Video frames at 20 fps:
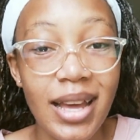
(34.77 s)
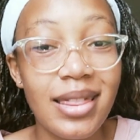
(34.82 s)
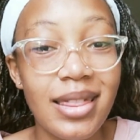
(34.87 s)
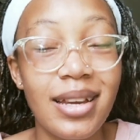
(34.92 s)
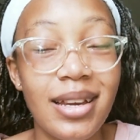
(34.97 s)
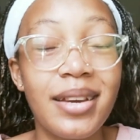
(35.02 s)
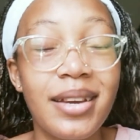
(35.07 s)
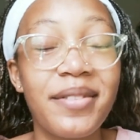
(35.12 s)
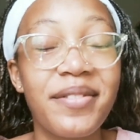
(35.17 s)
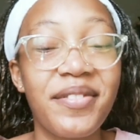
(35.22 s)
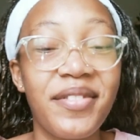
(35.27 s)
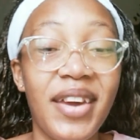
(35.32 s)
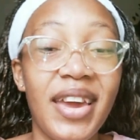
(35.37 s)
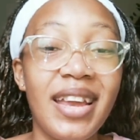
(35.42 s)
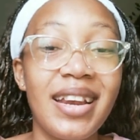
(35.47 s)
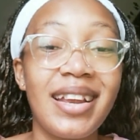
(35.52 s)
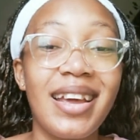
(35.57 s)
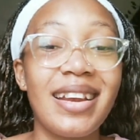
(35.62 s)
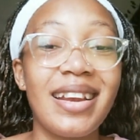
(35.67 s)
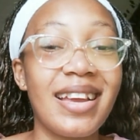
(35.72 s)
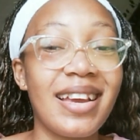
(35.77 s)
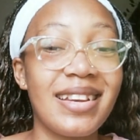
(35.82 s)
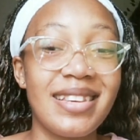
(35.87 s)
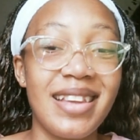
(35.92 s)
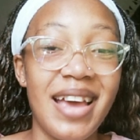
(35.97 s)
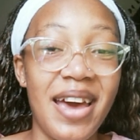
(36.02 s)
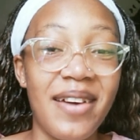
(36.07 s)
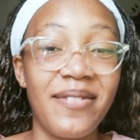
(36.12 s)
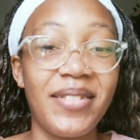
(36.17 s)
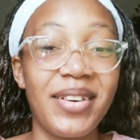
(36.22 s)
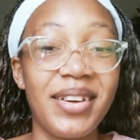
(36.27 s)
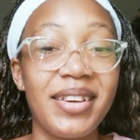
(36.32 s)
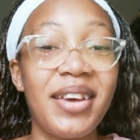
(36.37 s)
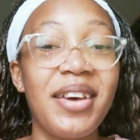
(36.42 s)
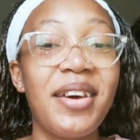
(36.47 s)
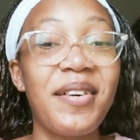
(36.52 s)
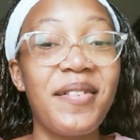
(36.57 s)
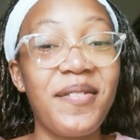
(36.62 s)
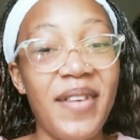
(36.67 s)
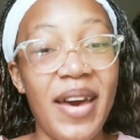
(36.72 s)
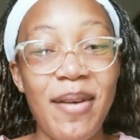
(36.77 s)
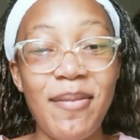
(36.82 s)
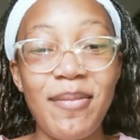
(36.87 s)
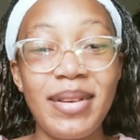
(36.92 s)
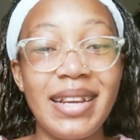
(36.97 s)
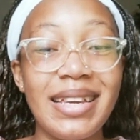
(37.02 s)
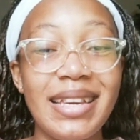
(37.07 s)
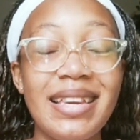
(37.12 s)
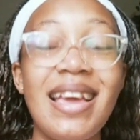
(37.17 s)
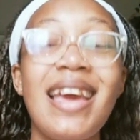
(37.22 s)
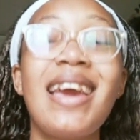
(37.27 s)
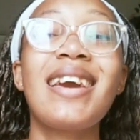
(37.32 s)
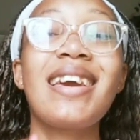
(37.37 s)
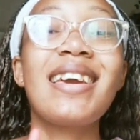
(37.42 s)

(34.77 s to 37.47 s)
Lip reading: the Caffeine and Cadaver family.